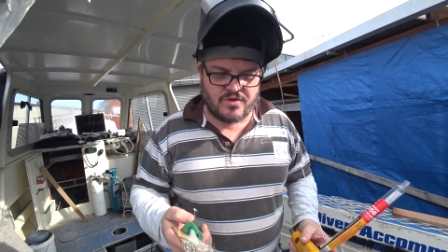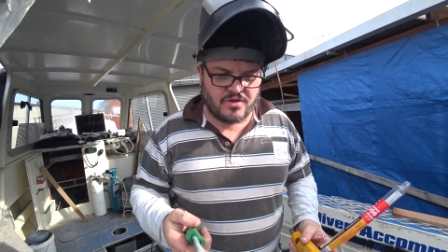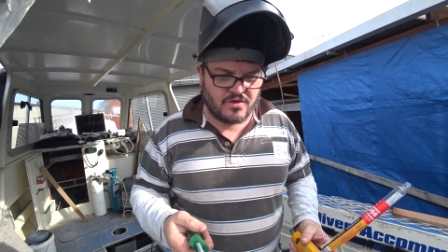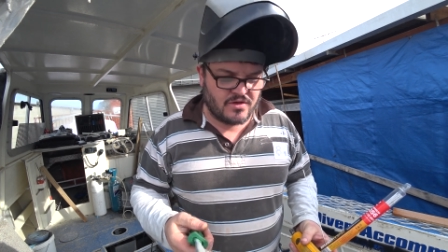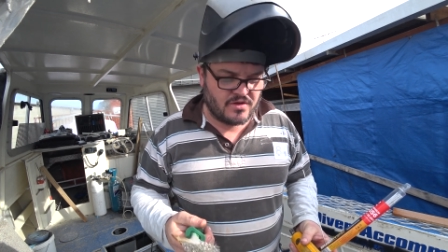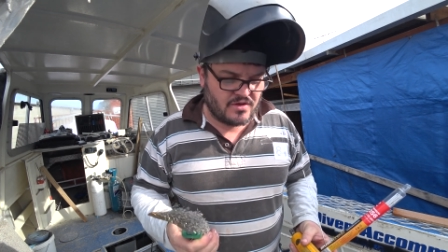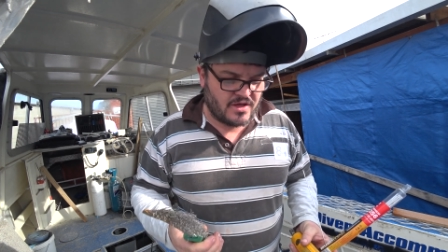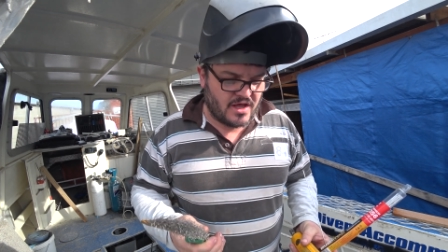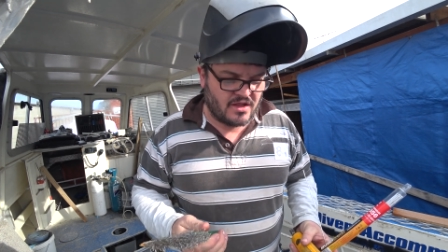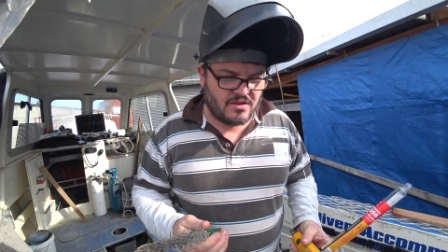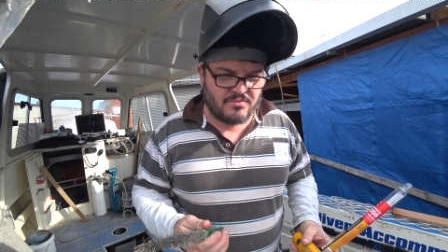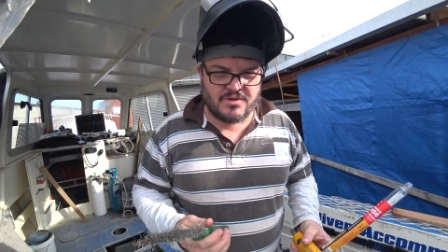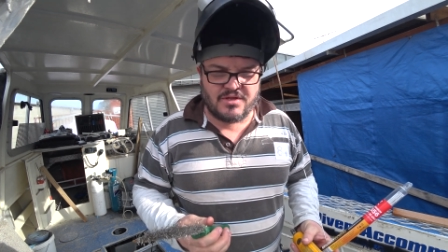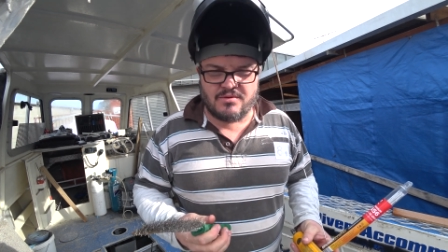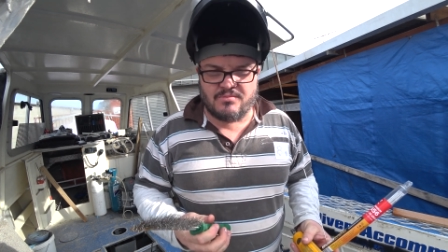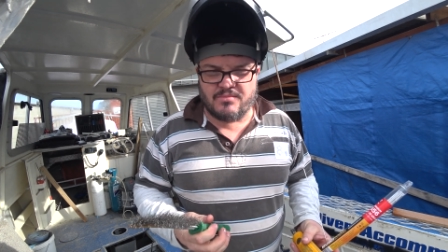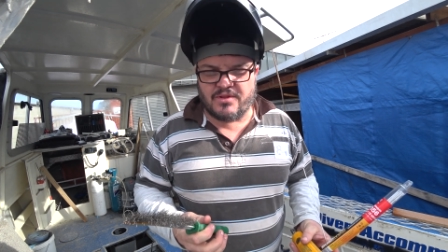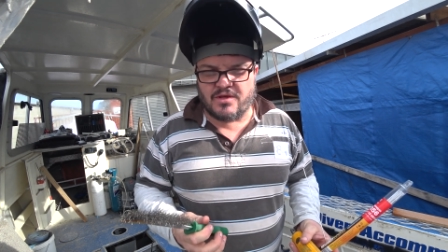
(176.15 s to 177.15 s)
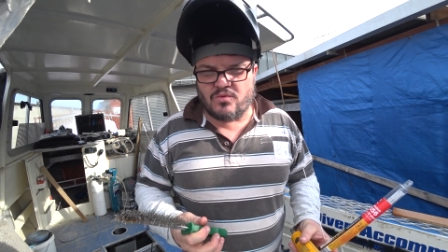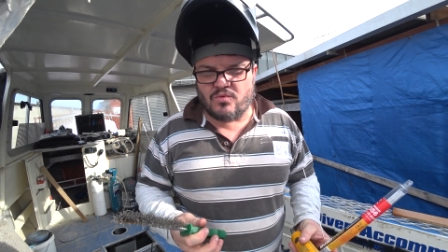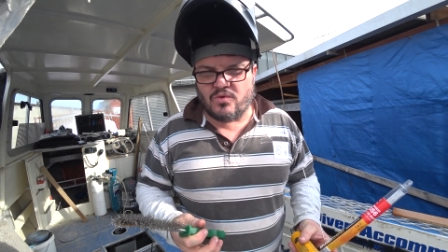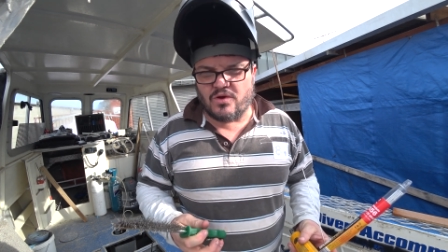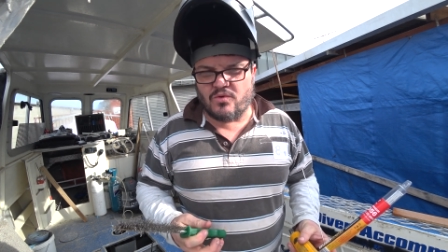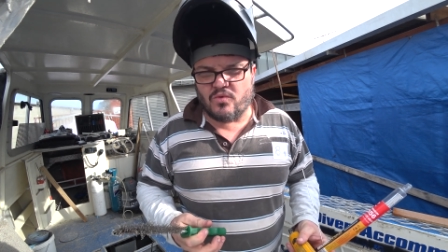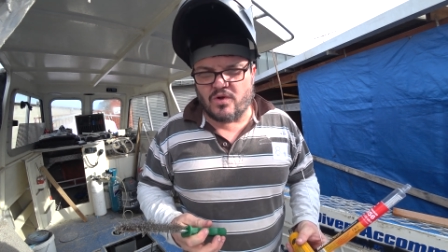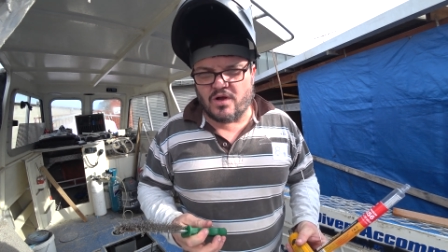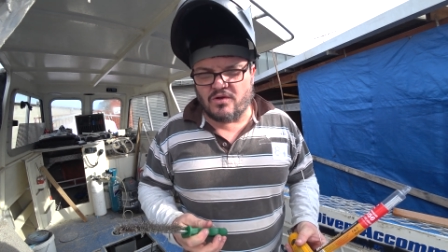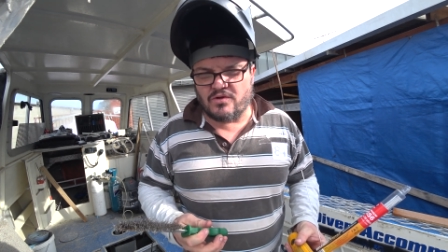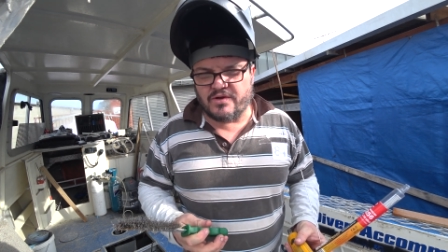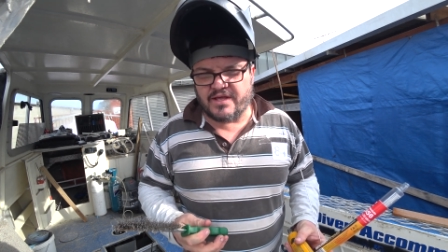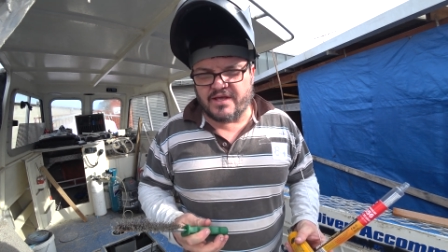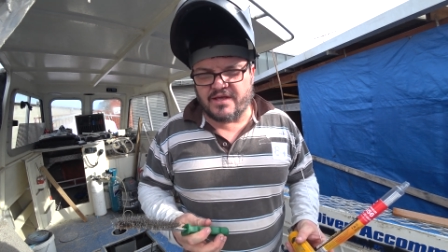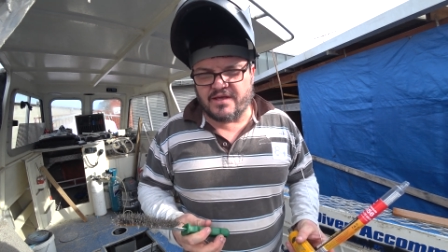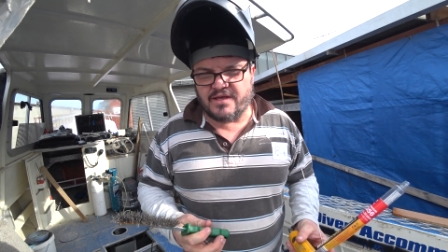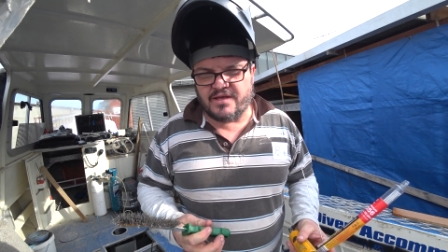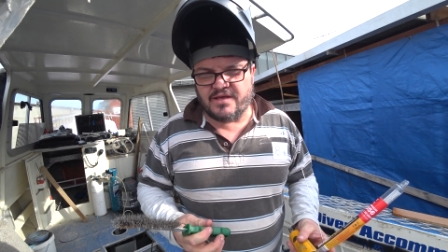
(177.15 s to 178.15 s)
The aluminium that we're
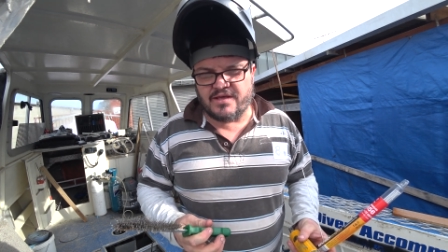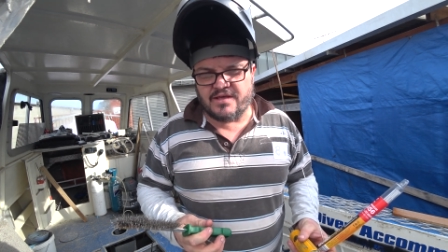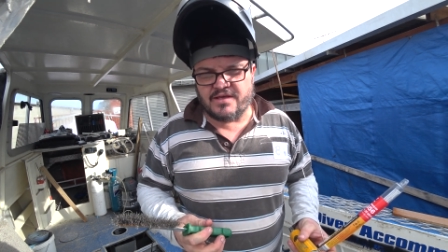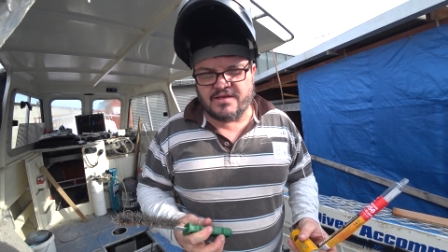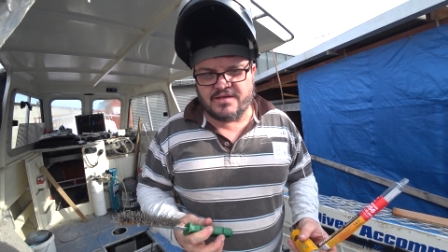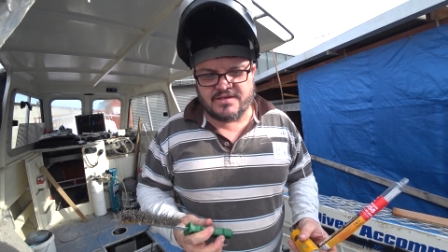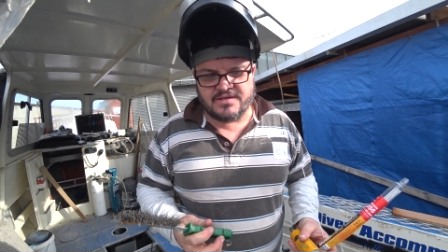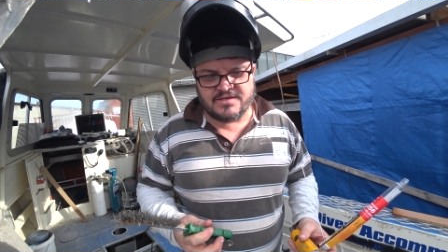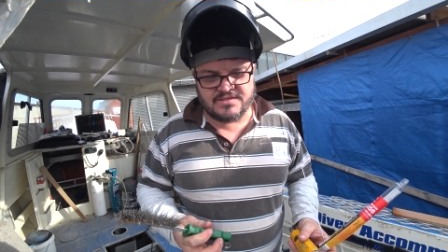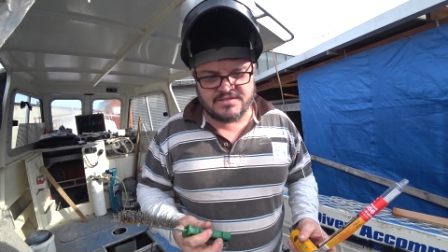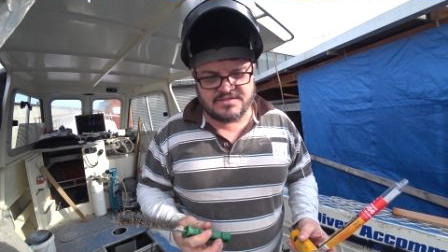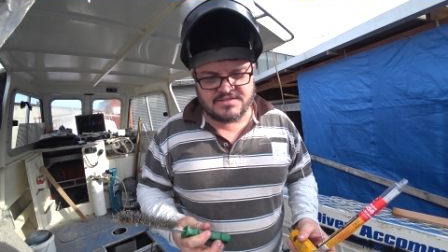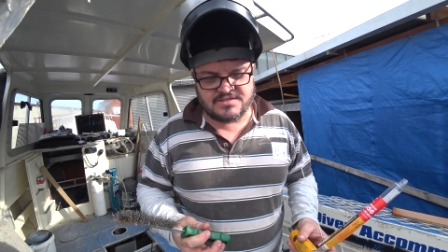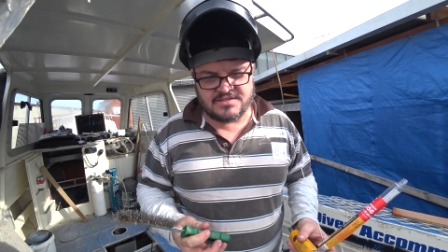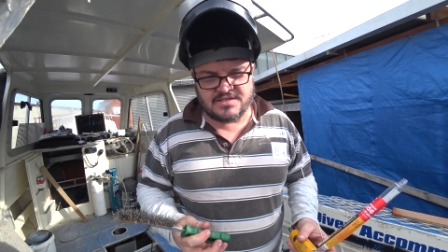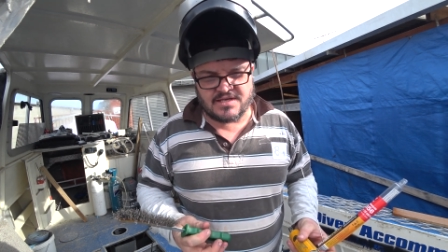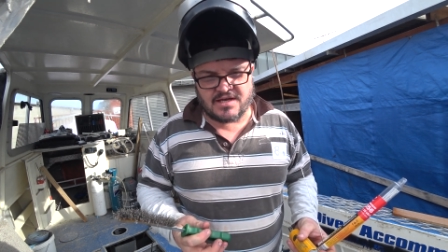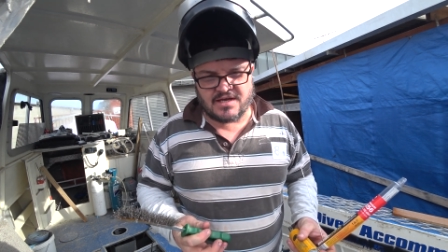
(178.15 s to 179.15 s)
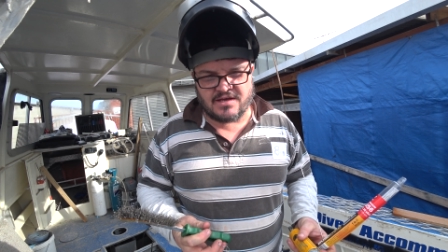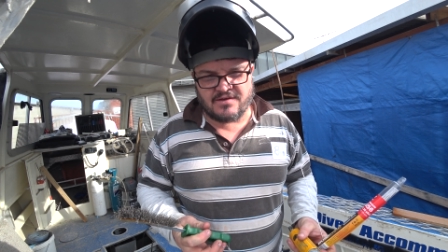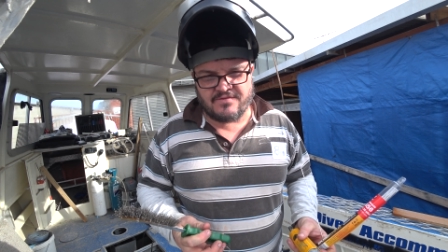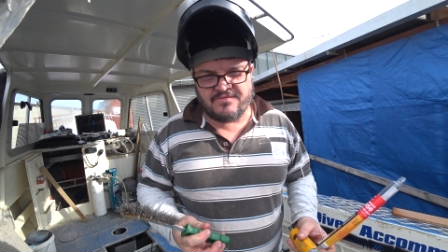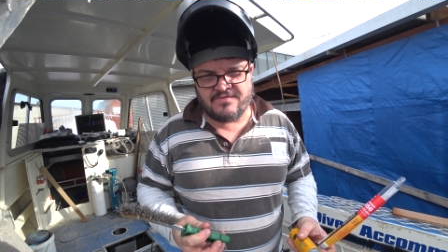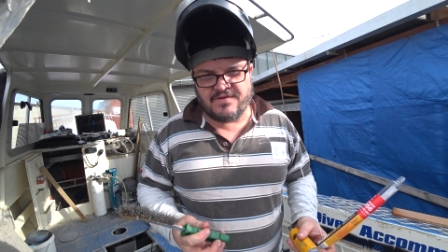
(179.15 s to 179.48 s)
welding is uh,